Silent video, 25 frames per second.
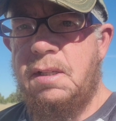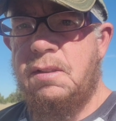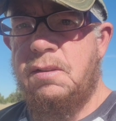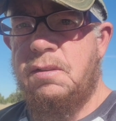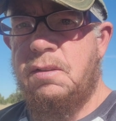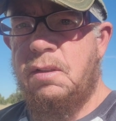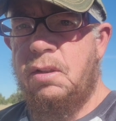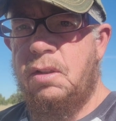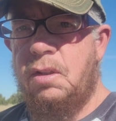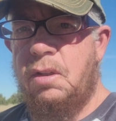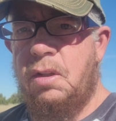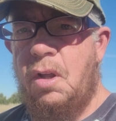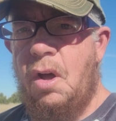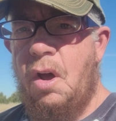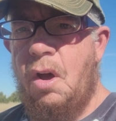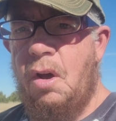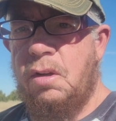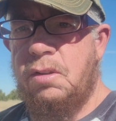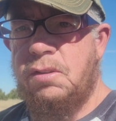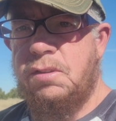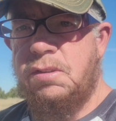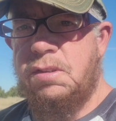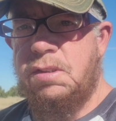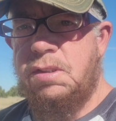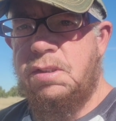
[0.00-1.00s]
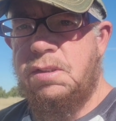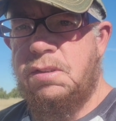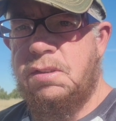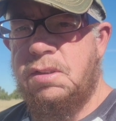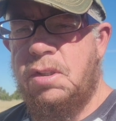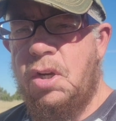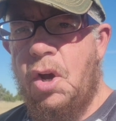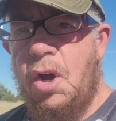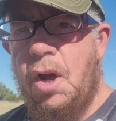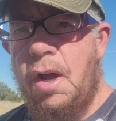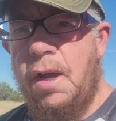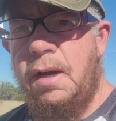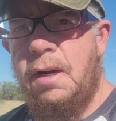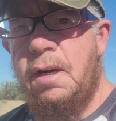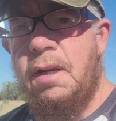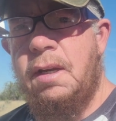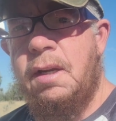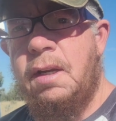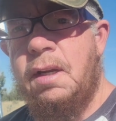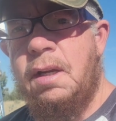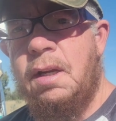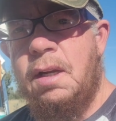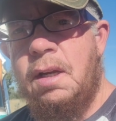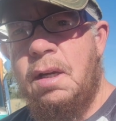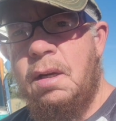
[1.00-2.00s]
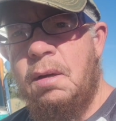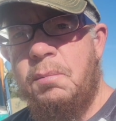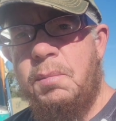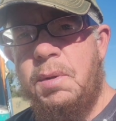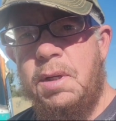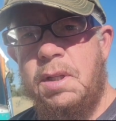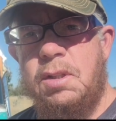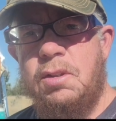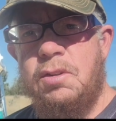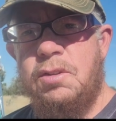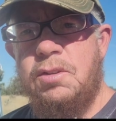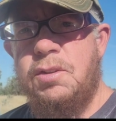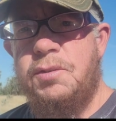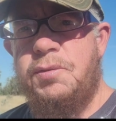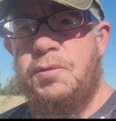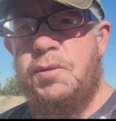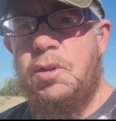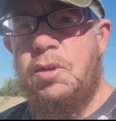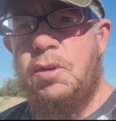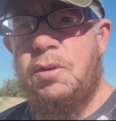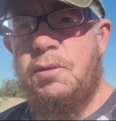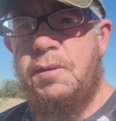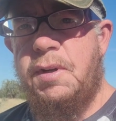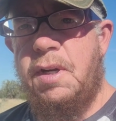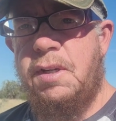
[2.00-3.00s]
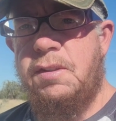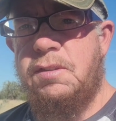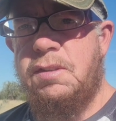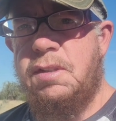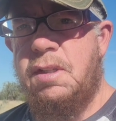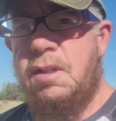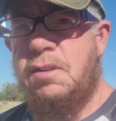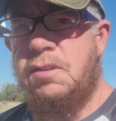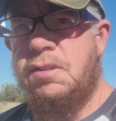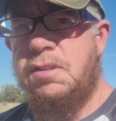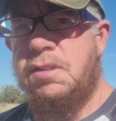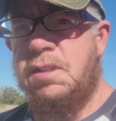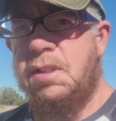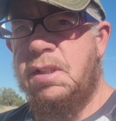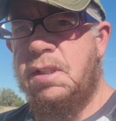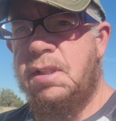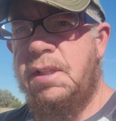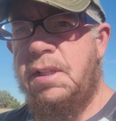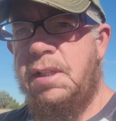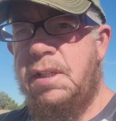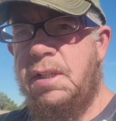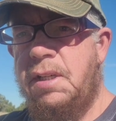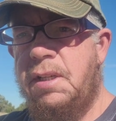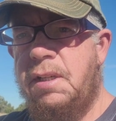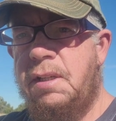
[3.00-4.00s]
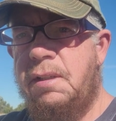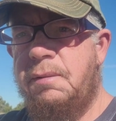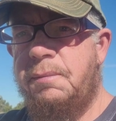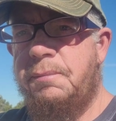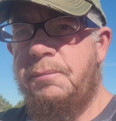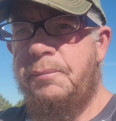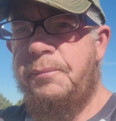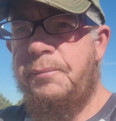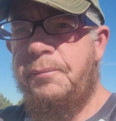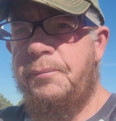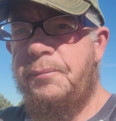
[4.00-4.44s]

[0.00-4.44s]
is long since gone, but there's a few of us that are still here.